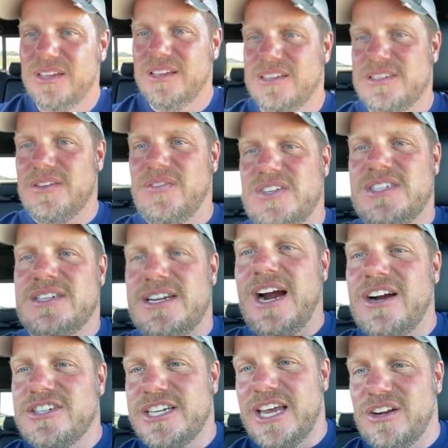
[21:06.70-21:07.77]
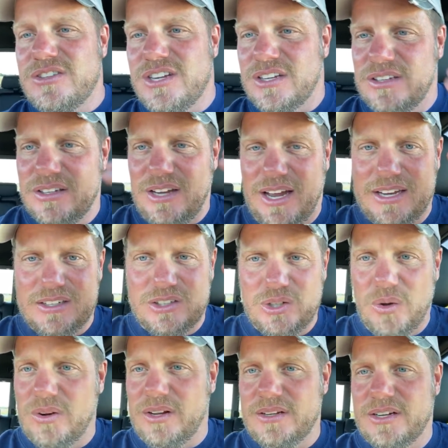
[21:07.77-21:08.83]
if his entire channel's on
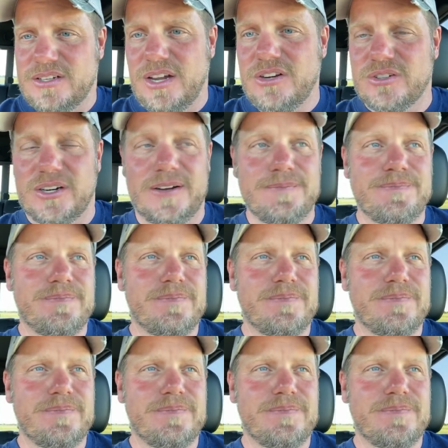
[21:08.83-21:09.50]
Toyota and the Tundra,